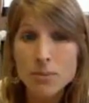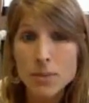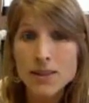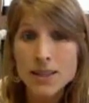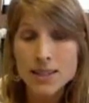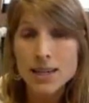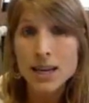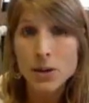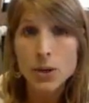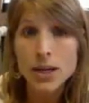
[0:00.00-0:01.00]
to meet this
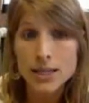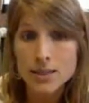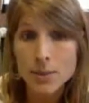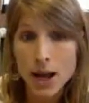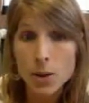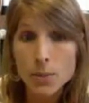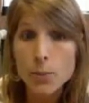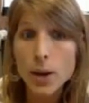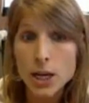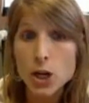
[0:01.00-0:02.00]
need and we need some help.
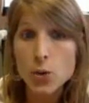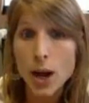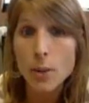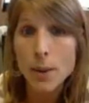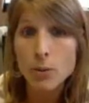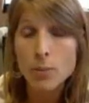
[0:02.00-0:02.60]
Can you help by